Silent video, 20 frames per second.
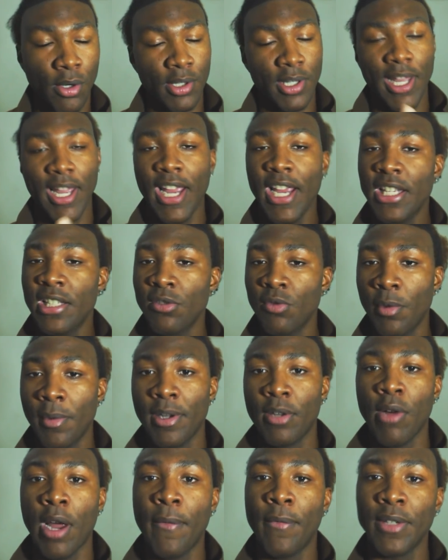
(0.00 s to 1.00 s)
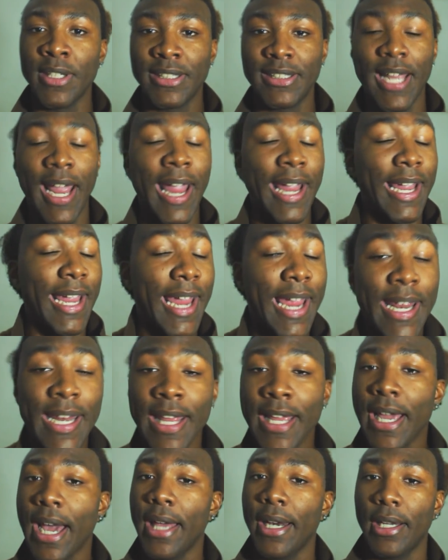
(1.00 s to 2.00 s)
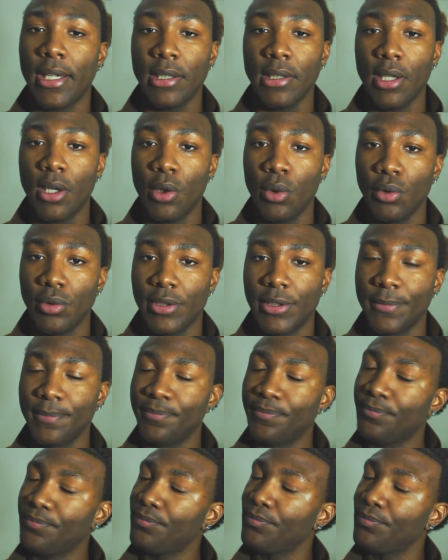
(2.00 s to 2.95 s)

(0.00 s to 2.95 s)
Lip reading: or the Haitians will be grateful to take any kind of clothes.